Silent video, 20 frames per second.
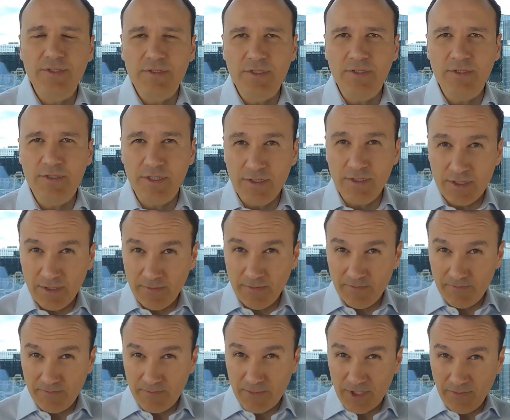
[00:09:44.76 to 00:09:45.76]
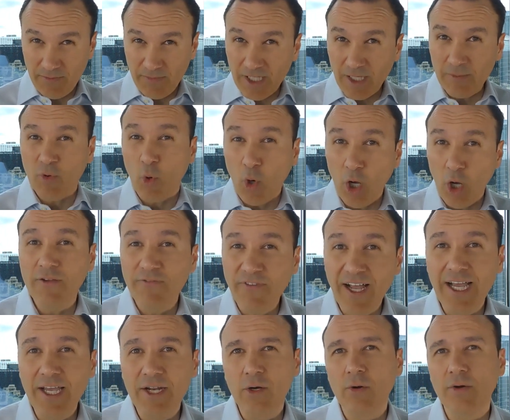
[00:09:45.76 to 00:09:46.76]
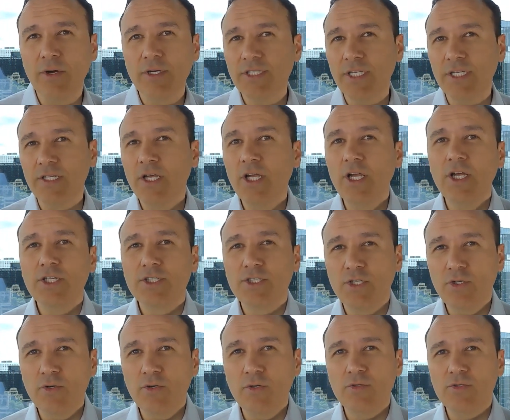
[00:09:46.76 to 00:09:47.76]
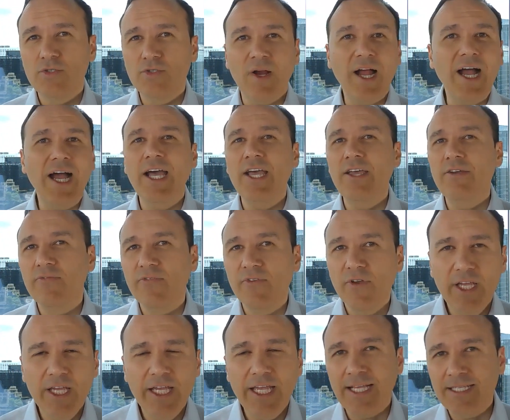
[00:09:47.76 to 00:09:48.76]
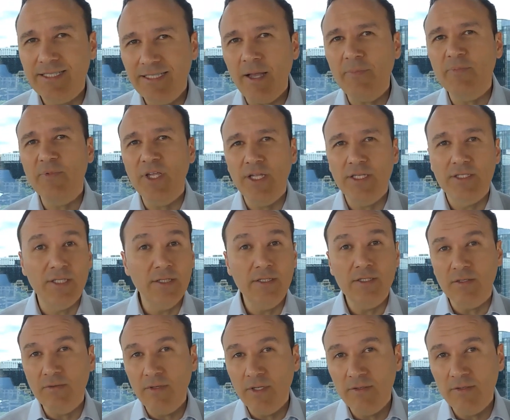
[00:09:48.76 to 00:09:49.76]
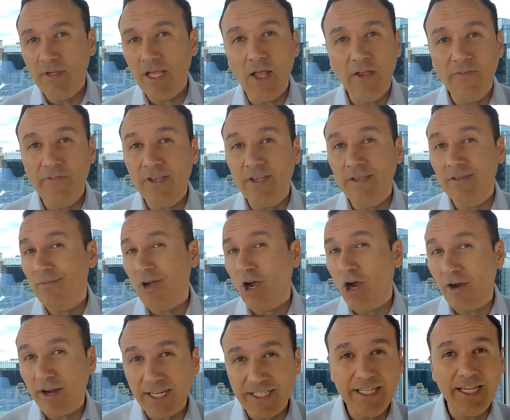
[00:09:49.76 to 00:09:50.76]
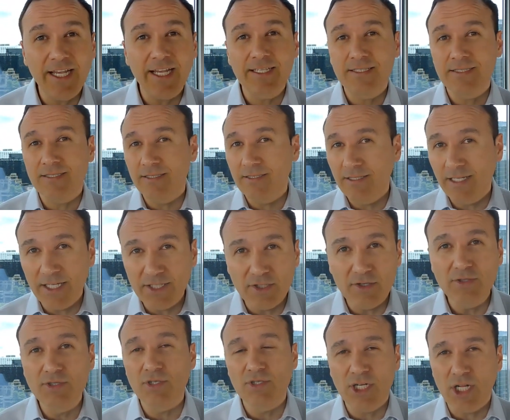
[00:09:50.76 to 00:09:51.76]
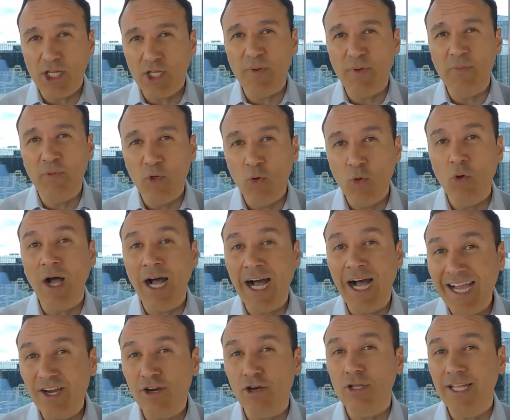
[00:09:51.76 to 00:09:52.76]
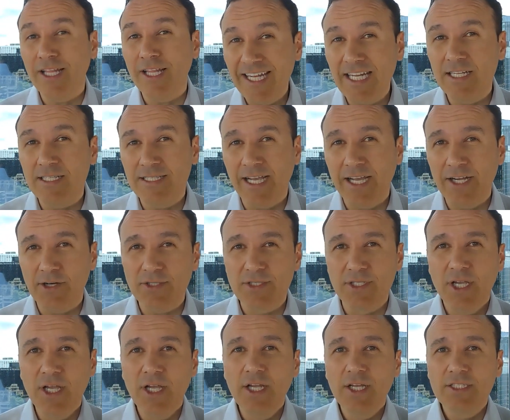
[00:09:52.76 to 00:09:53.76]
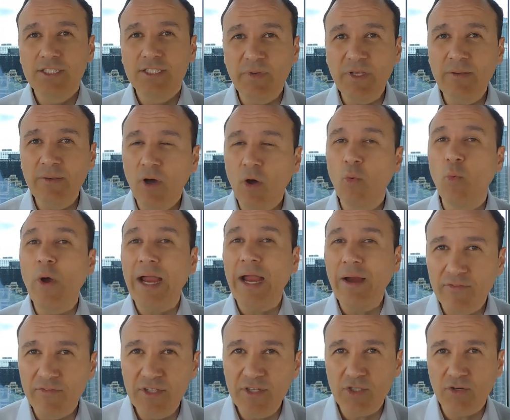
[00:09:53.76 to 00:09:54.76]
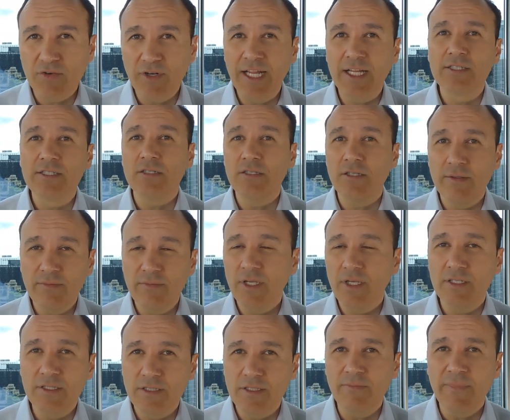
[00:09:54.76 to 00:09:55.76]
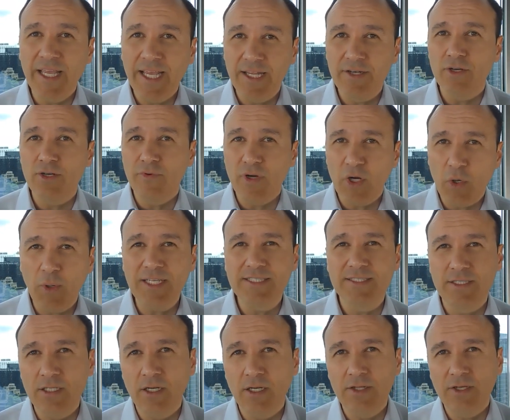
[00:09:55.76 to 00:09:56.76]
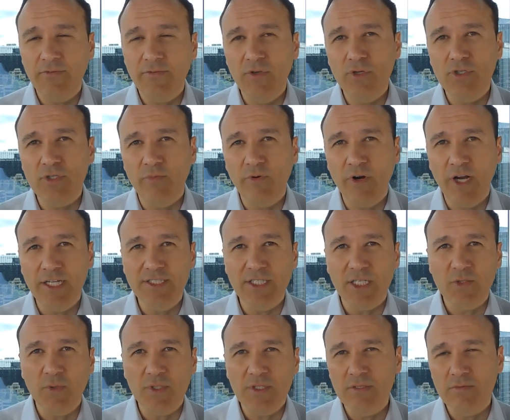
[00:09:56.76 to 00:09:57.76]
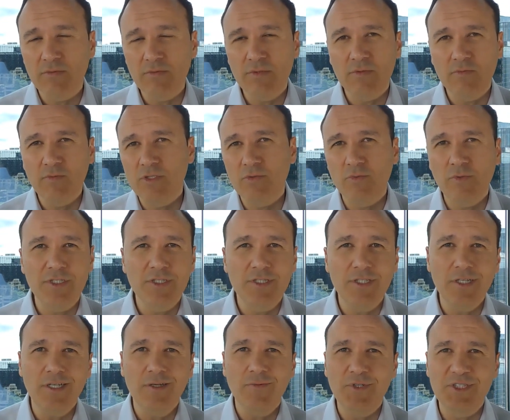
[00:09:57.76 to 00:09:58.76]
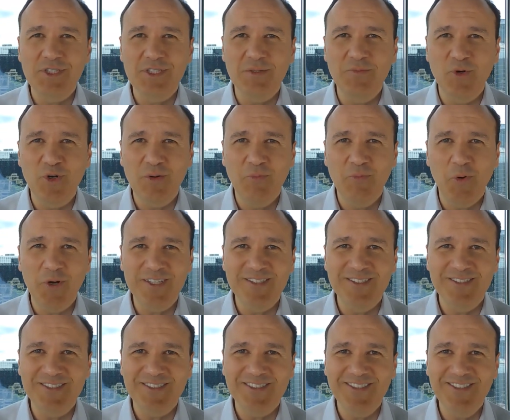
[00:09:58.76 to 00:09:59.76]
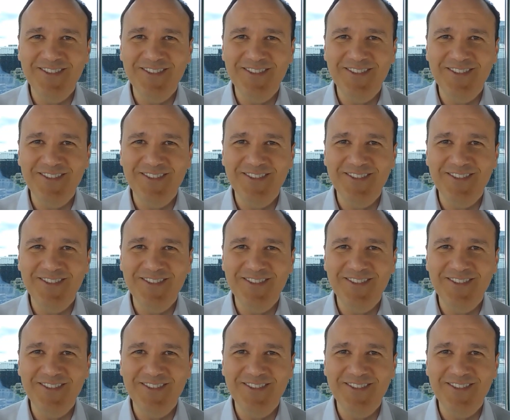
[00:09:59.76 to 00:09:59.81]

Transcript: to, to, to, to become qualified or is it to drive acceptance and, in having architects and end users and other people who hire lighting designers to be aware of this credential and, and demand or request it on their future projects? What's, which, which, uh, which is the more important